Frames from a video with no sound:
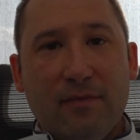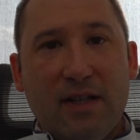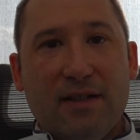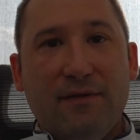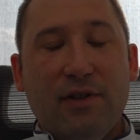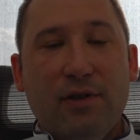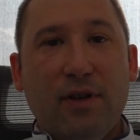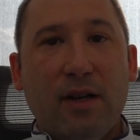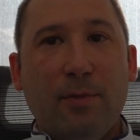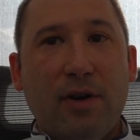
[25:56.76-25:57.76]
as if you're
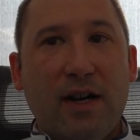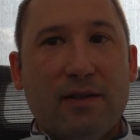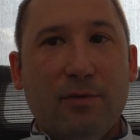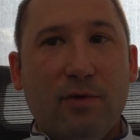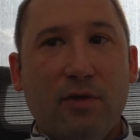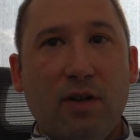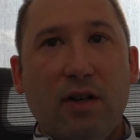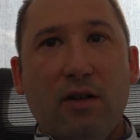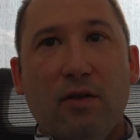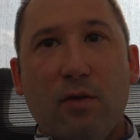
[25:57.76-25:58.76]
doing a proximal
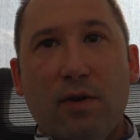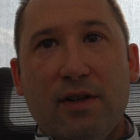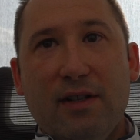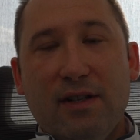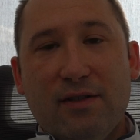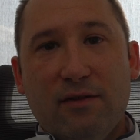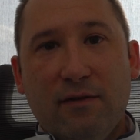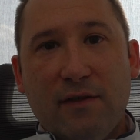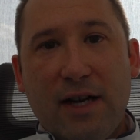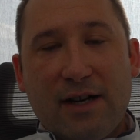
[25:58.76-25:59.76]
or distal
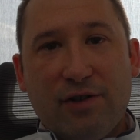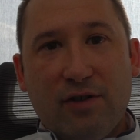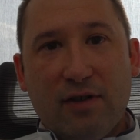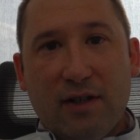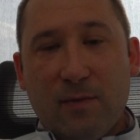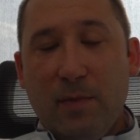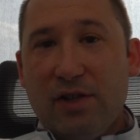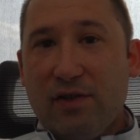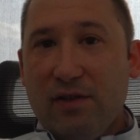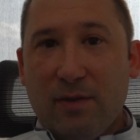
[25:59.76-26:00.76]
fracture,
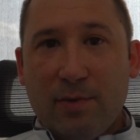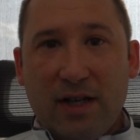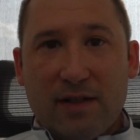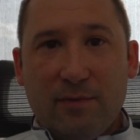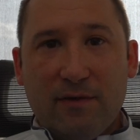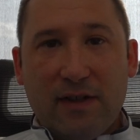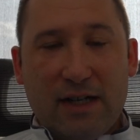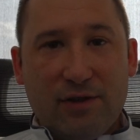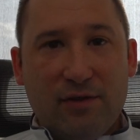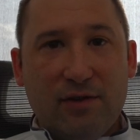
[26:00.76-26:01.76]
especially the proximal
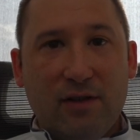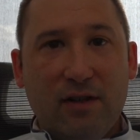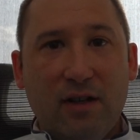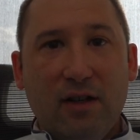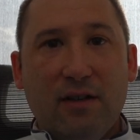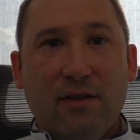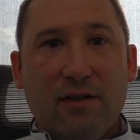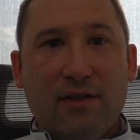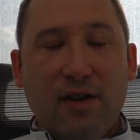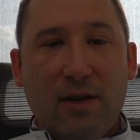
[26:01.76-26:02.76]
fractures. The
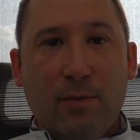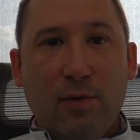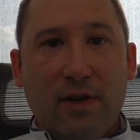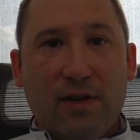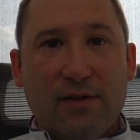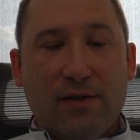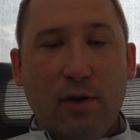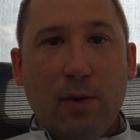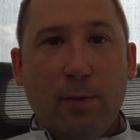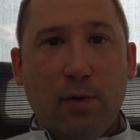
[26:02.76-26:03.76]
starting point is
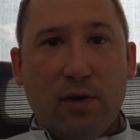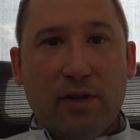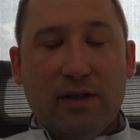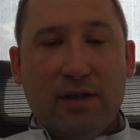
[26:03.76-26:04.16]
so important